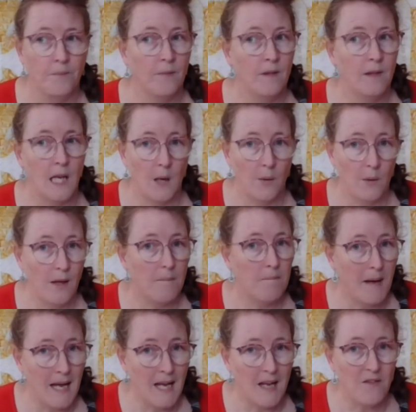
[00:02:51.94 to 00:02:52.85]
Now, it
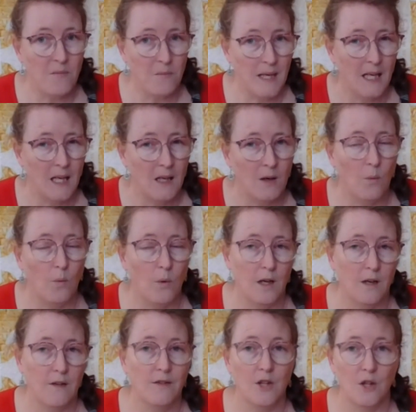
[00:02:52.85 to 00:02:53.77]
may have been
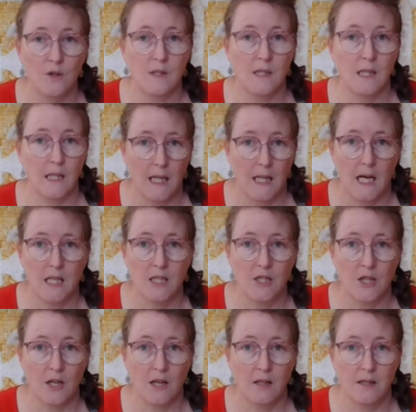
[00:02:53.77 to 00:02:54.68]
one of those
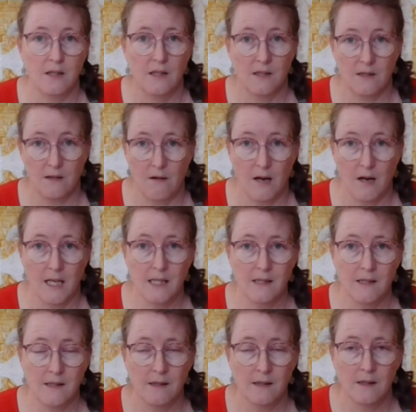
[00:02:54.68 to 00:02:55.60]
larger
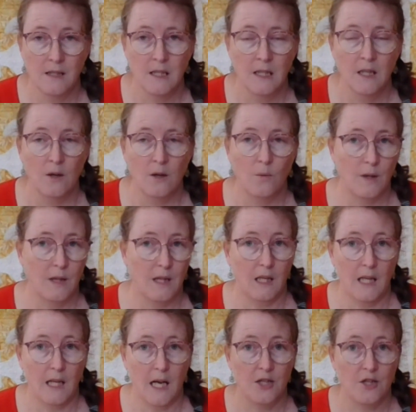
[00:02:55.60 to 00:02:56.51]
designs with the
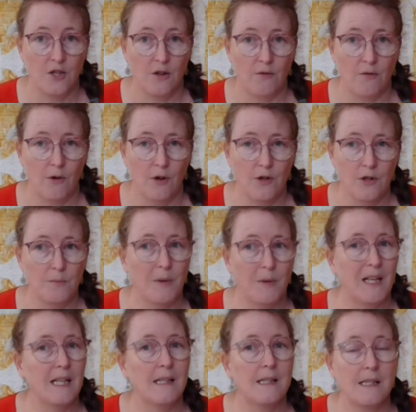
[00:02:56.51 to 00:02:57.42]
larger throat,
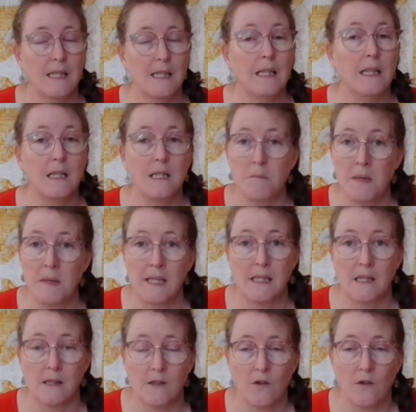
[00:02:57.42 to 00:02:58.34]
but it's still a
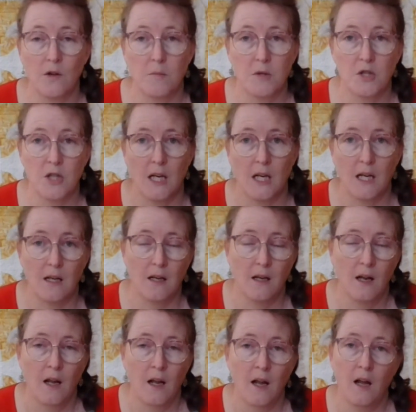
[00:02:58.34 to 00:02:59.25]
domestic sewing machine,
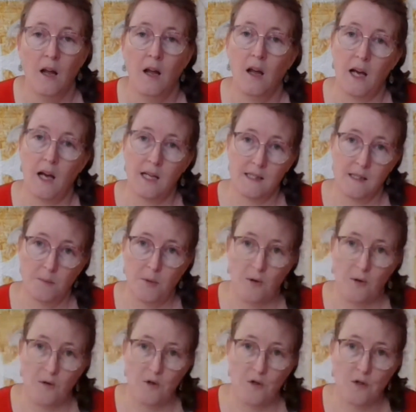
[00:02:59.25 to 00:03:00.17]
as
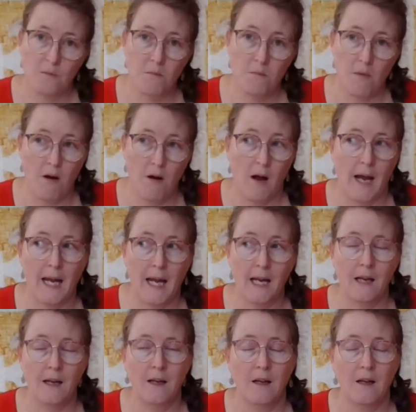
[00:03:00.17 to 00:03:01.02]
opposed to my